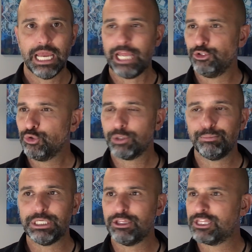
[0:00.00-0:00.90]
And you
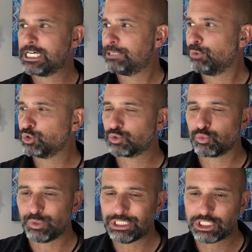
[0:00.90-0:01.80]
can be the most
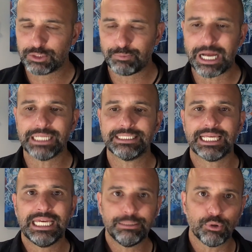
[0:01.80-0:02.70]

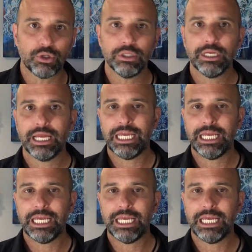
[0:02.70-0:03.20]
response able,